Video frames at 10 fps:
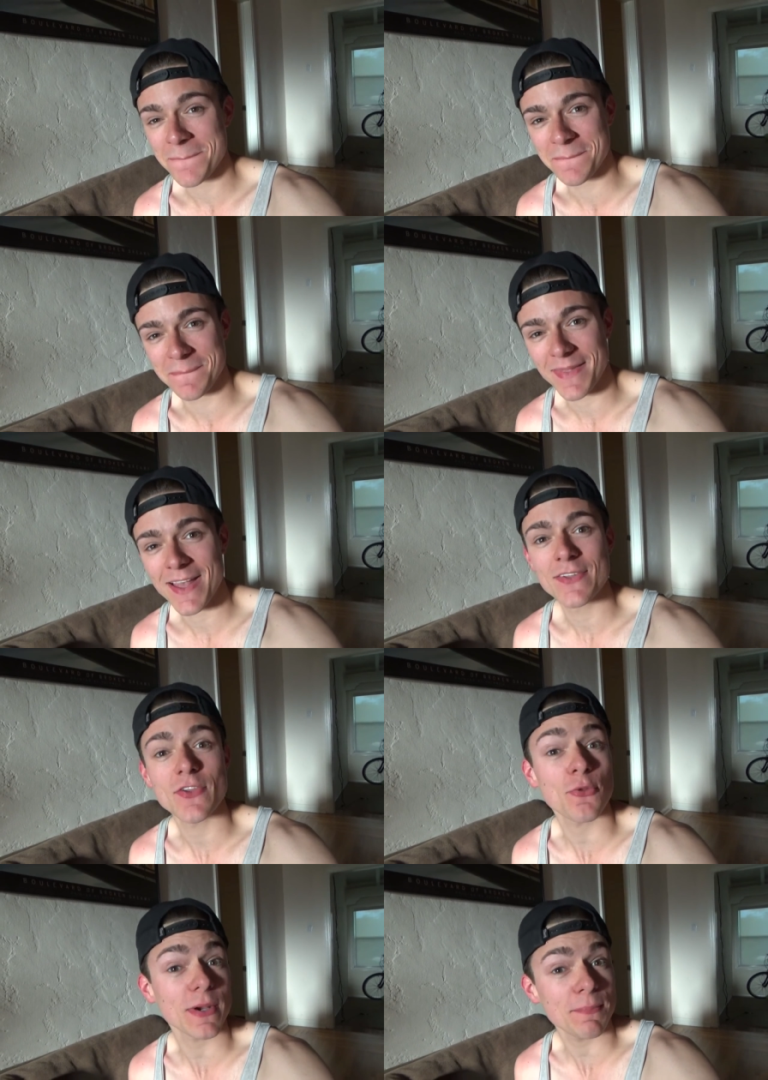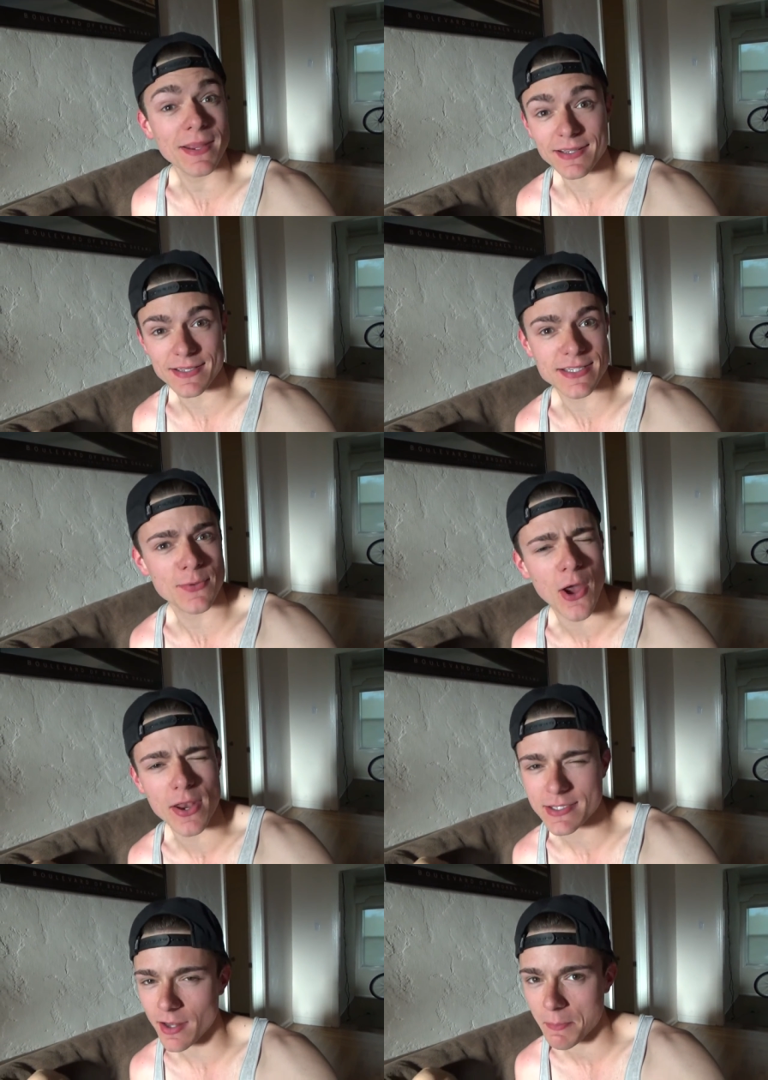the three piglets. There we go.
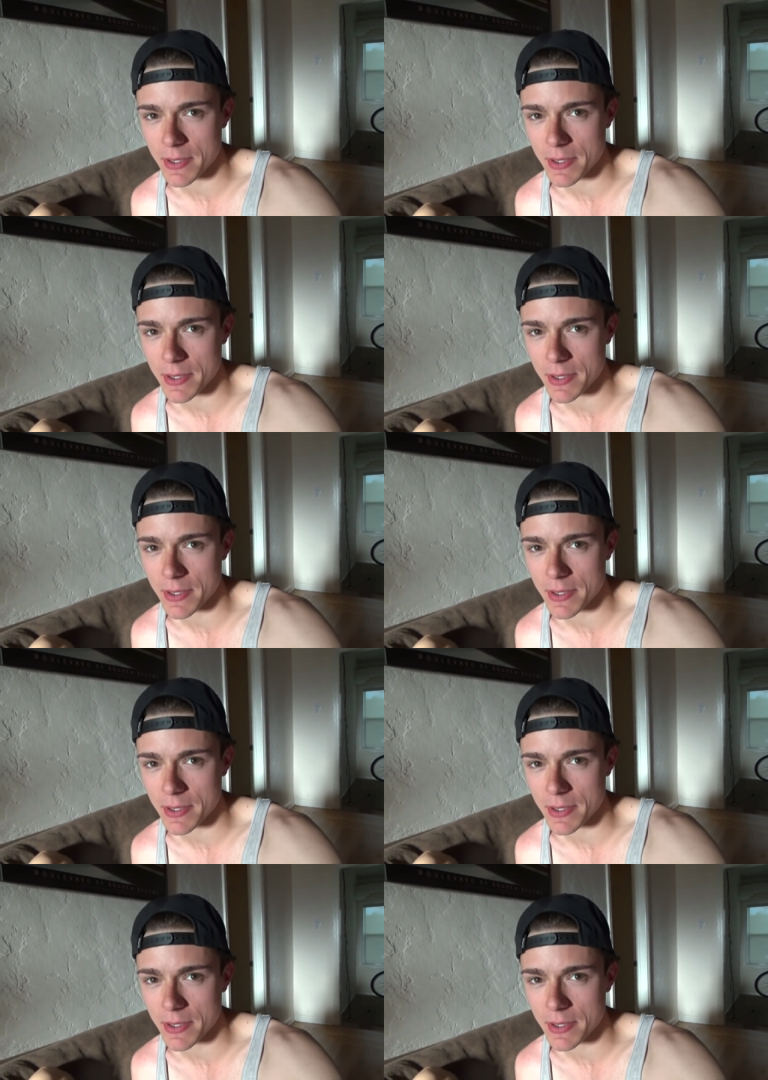That's a lot